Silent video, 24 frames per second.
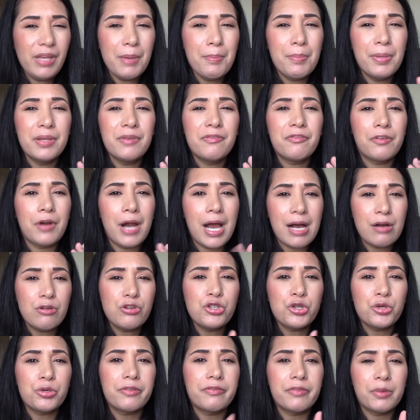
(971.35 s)
But for how
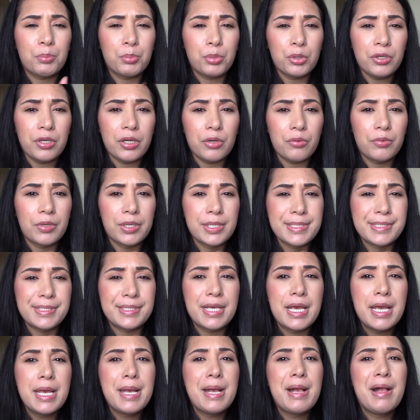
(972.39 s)
short of a book it was,
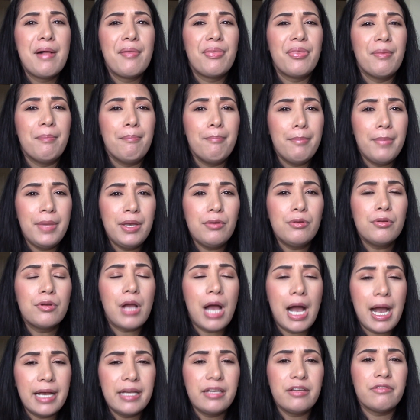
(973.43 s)
the middle
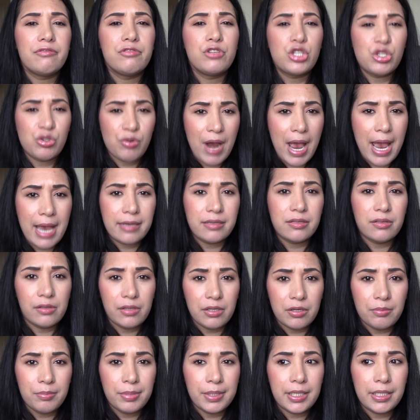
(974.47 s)
kind of dragged a
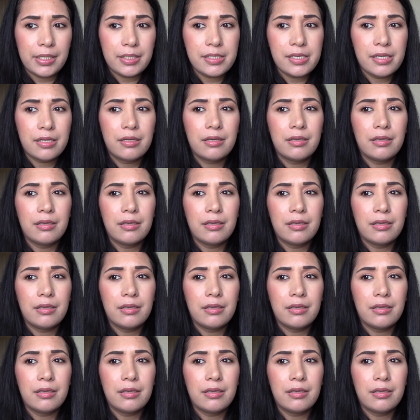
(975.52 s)
little bit.